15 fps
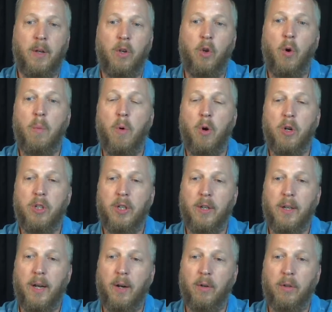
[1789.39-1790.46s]
No more shall
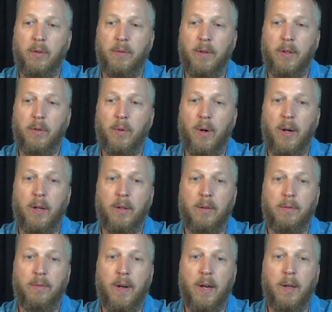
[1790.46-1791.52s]
the house of Israel
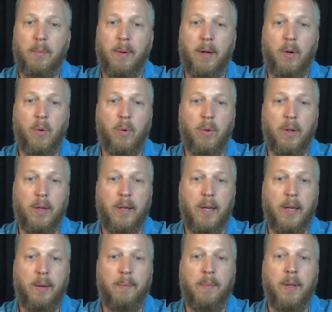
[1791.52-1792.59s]
defile my holy
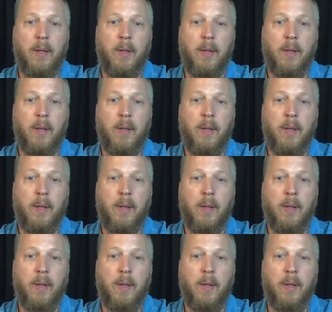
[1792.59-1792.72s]
name,